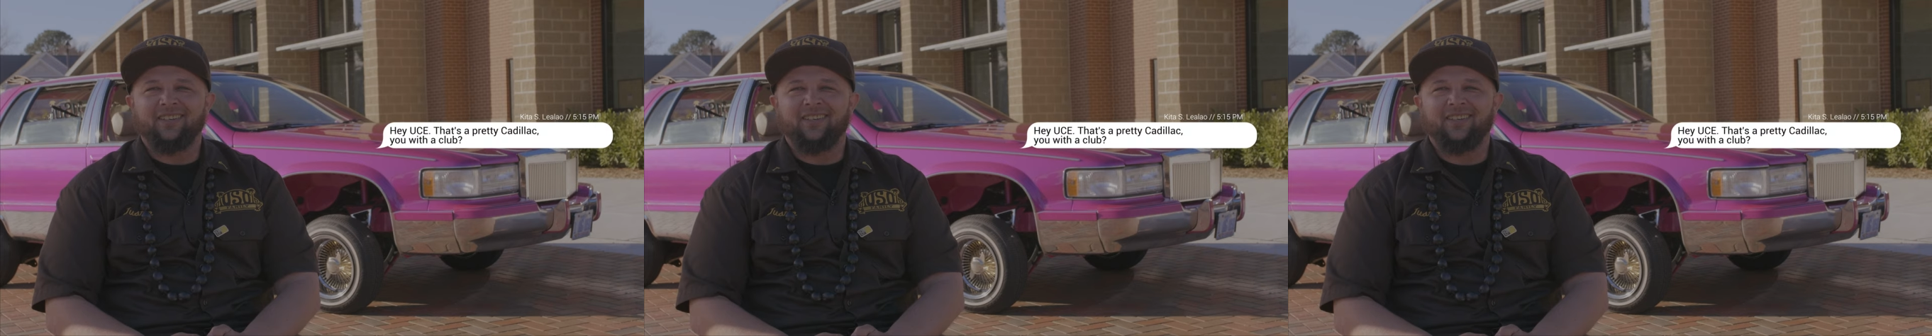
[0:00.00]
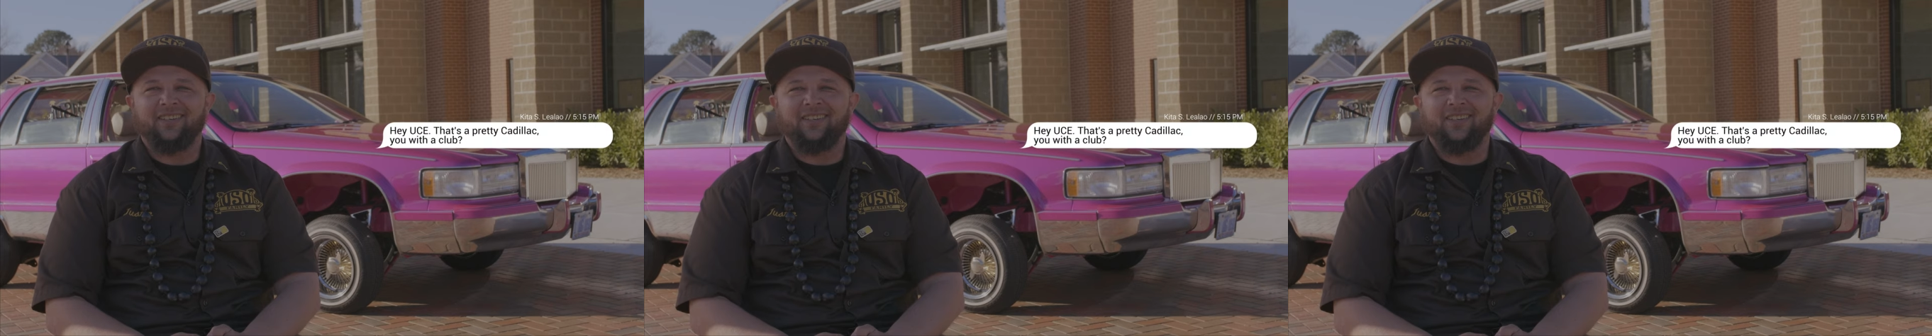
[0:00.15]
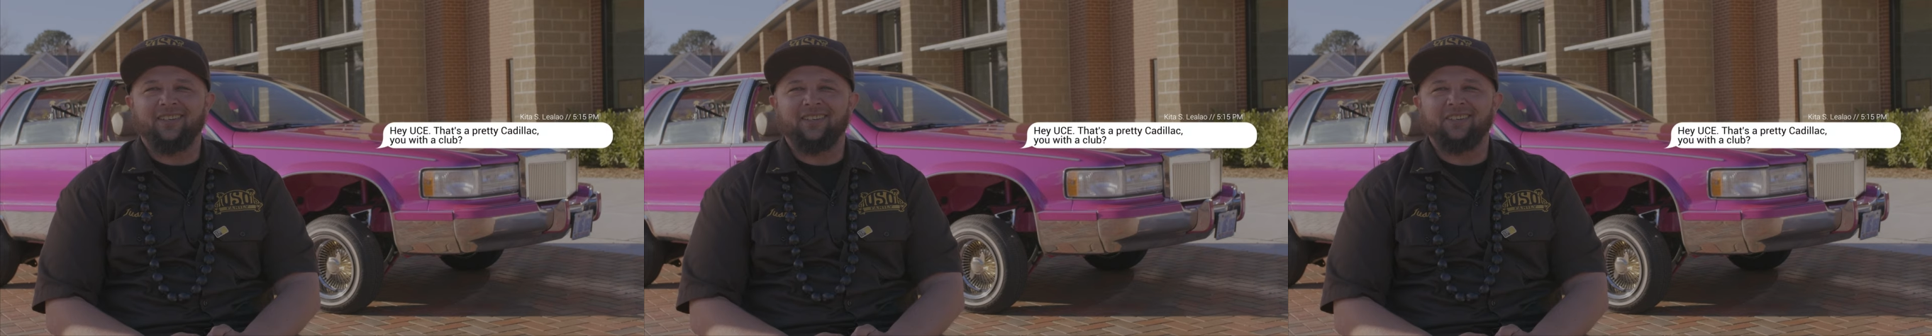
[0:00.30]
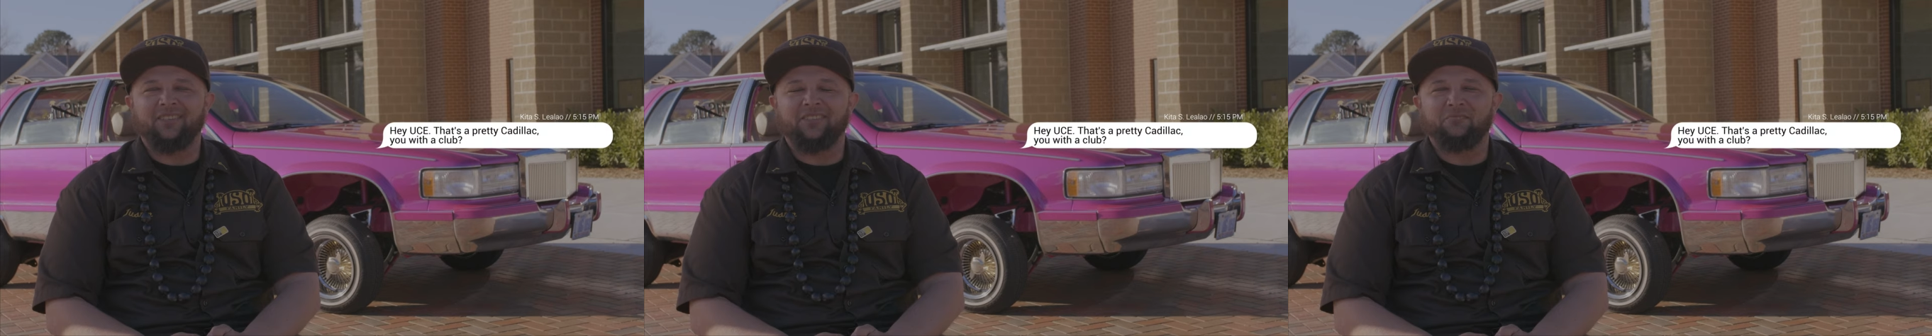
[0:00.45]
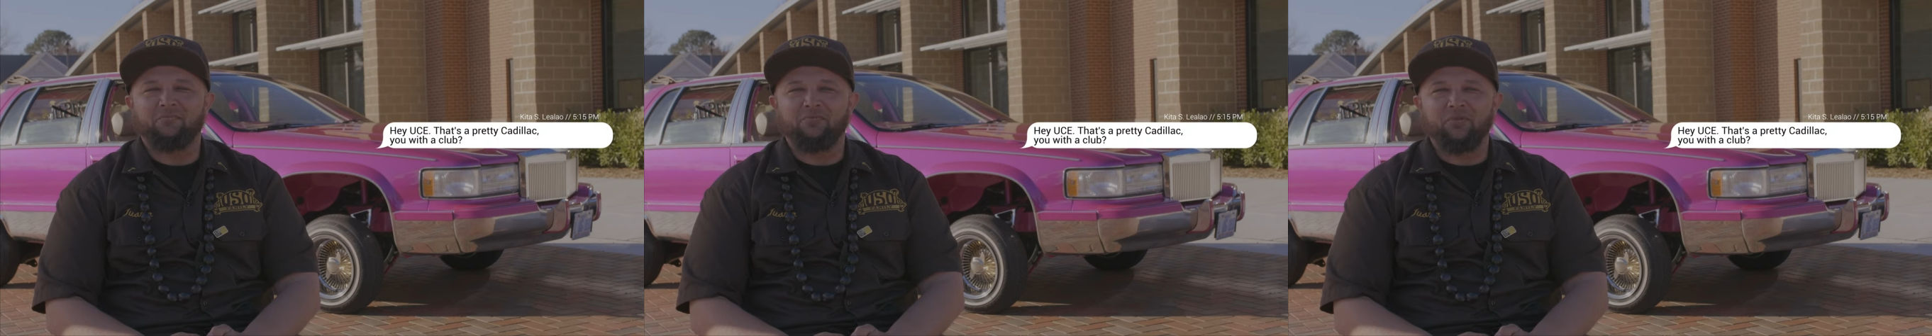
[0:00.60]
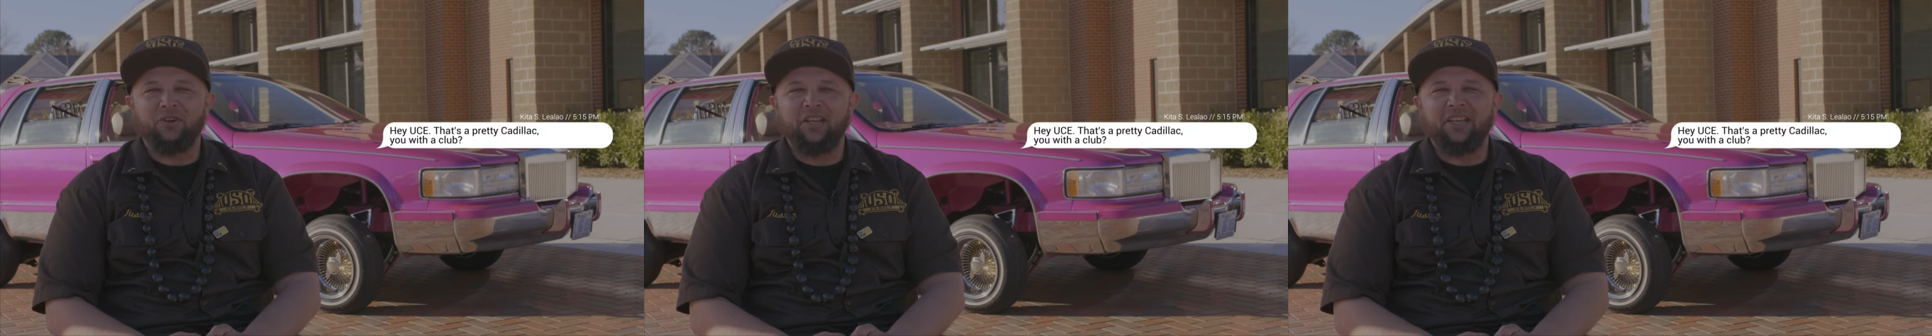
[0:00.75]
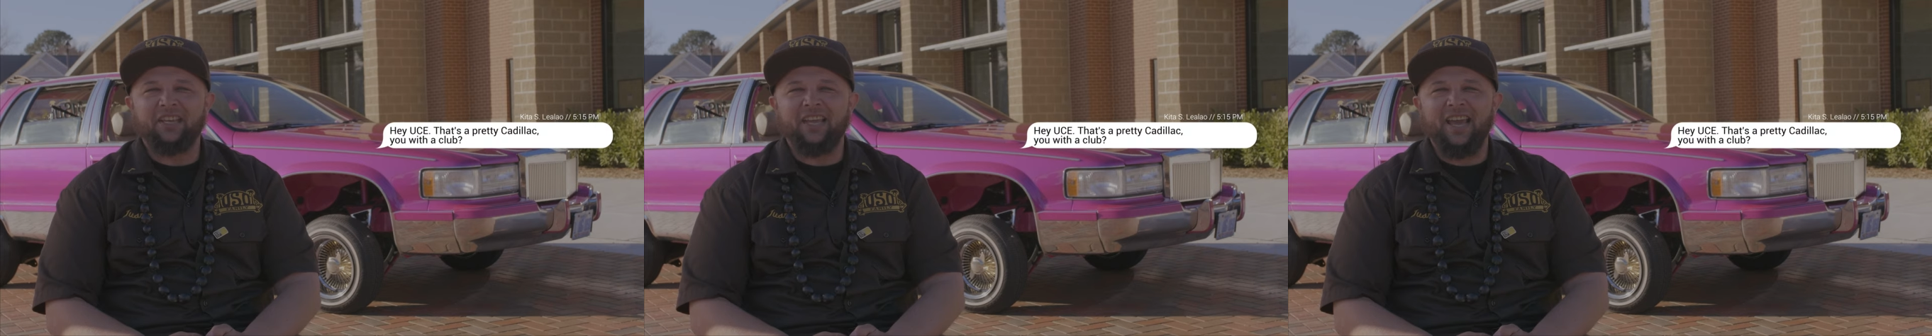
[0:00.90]
uh, it's a
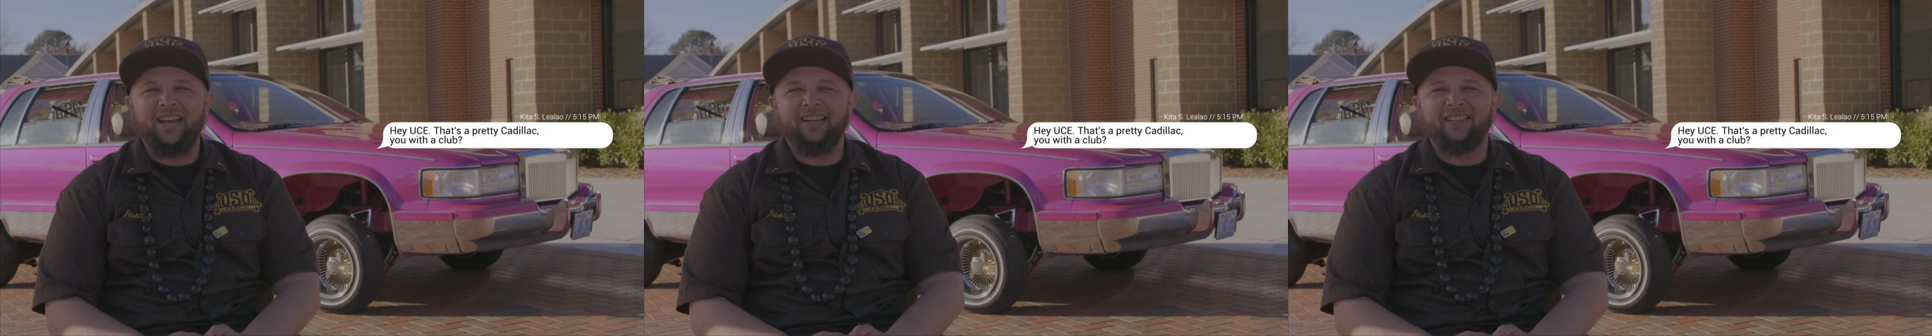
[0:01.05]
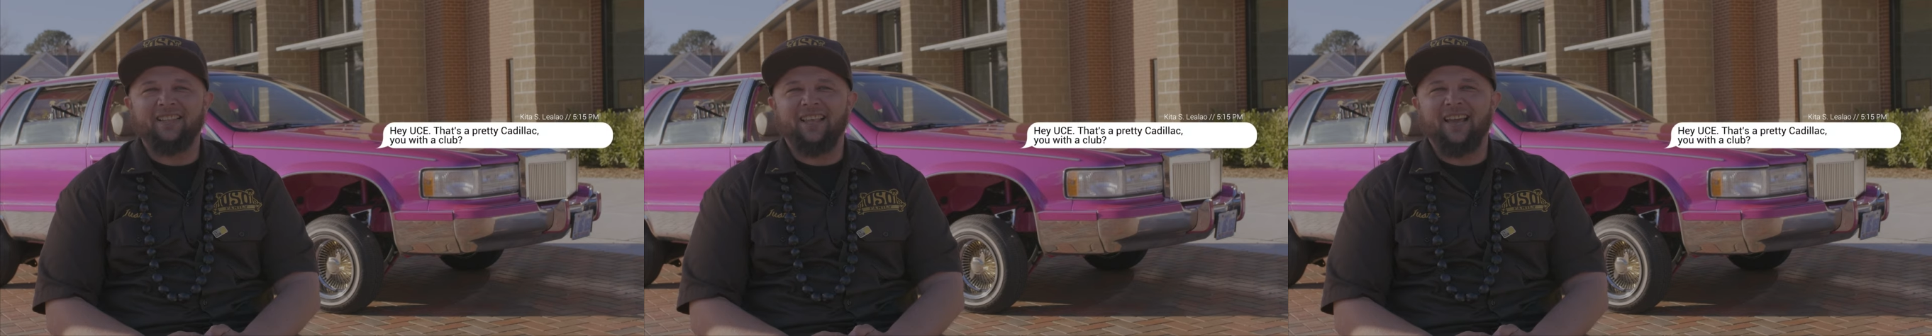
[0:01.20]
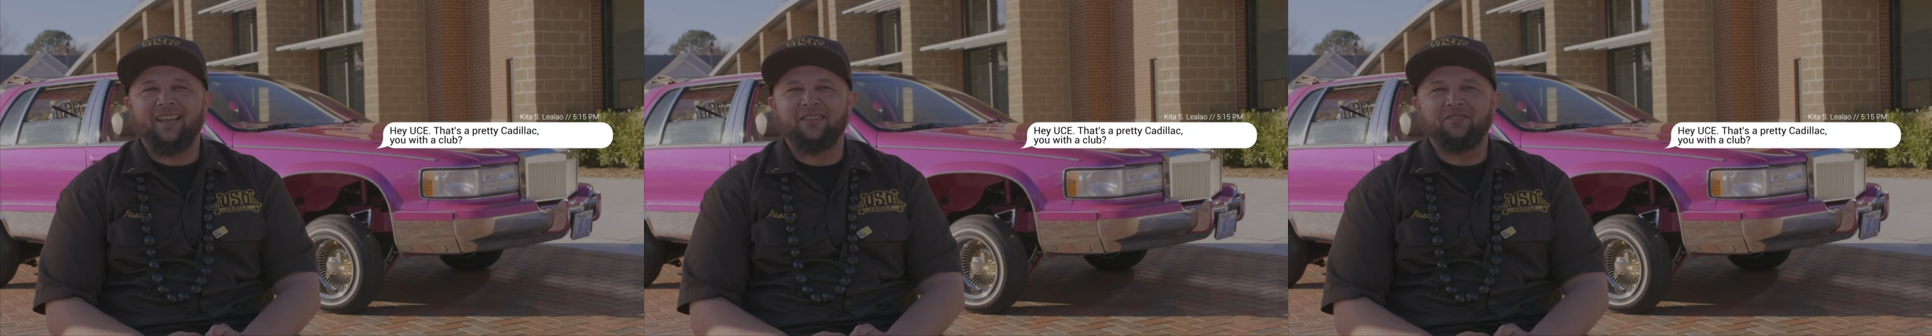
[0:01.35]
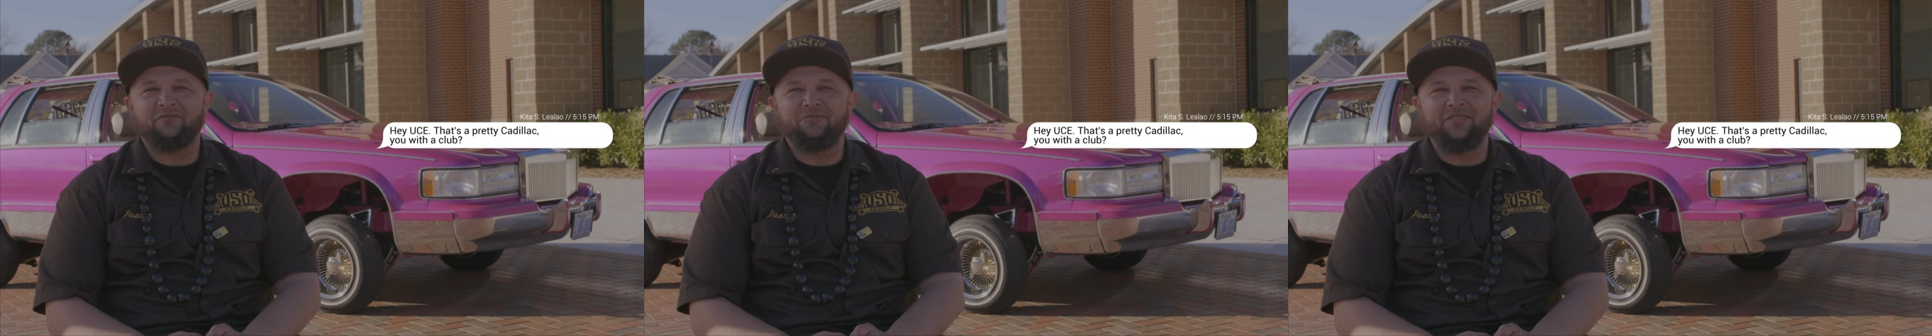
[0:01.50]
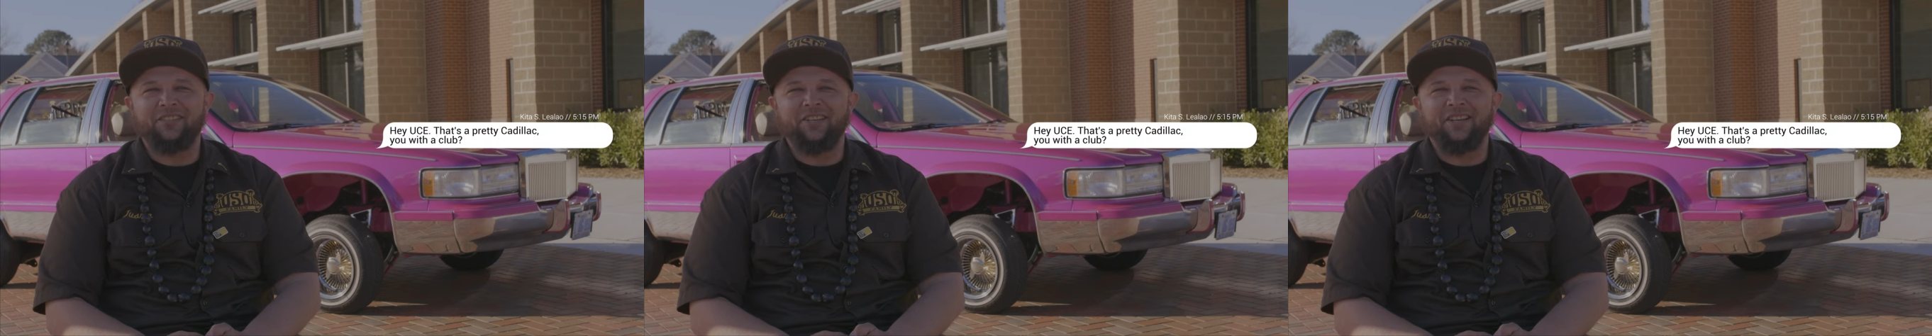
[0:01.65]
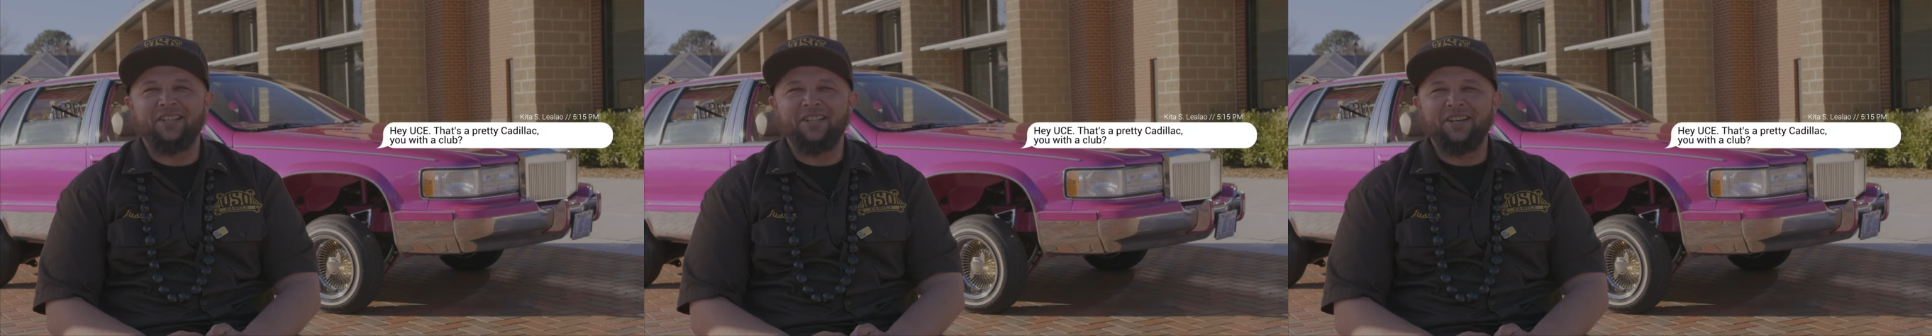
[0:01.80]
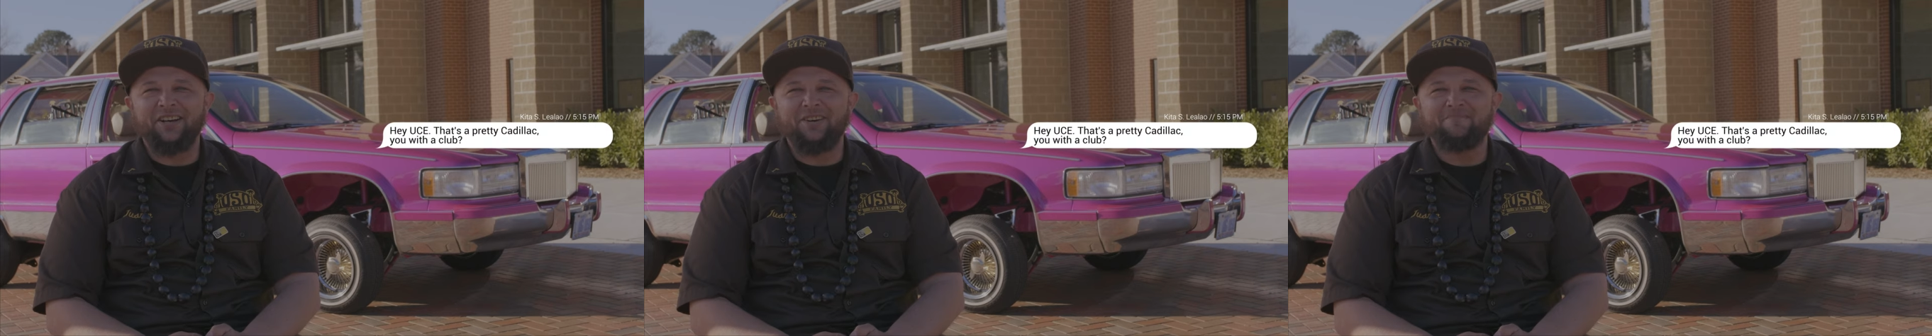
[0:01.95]
pretty Cadillac. You with
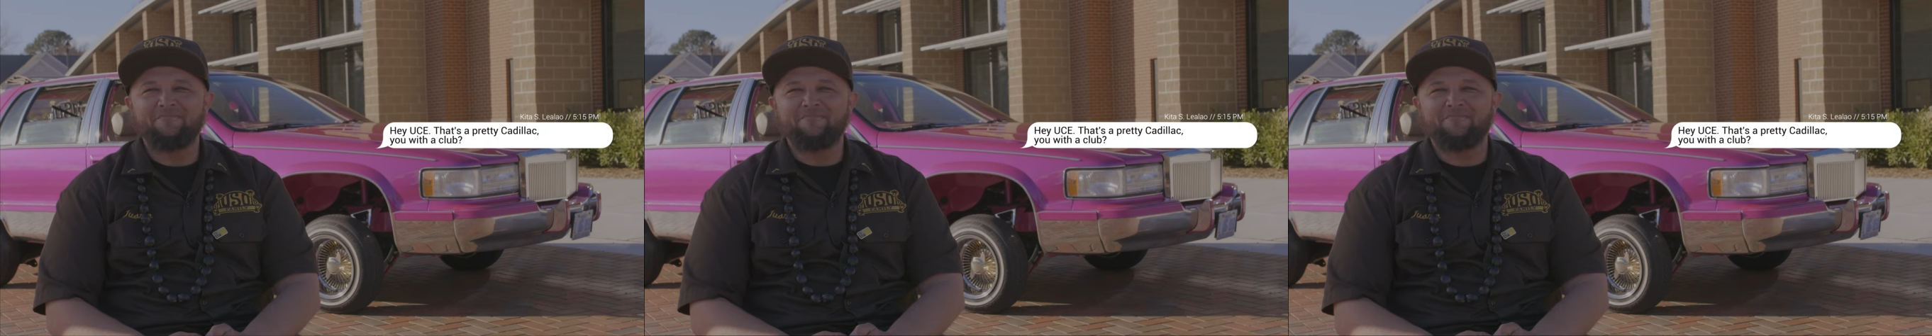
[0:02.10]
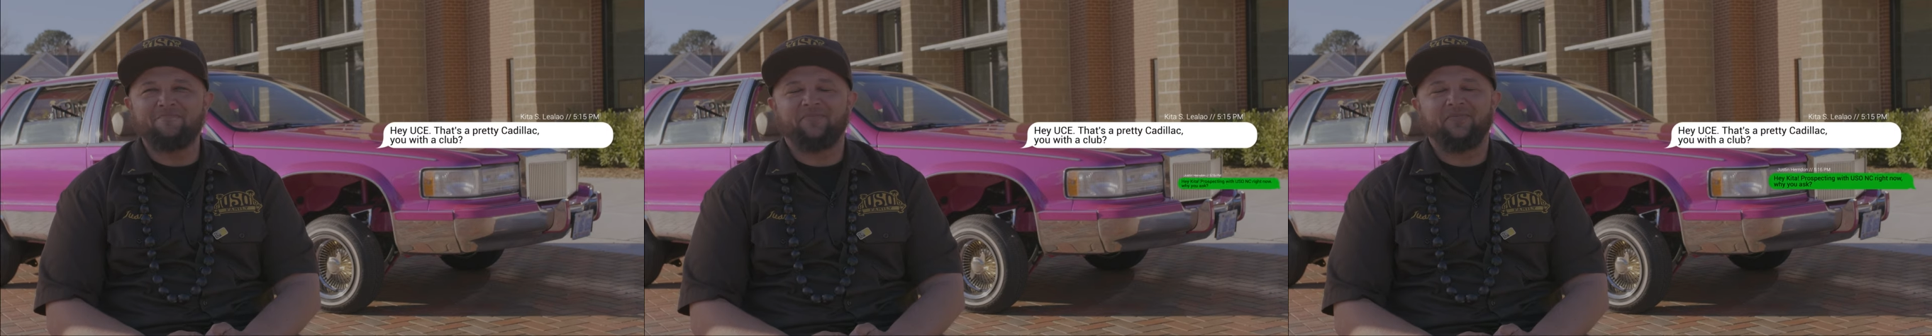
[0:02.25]
the club?"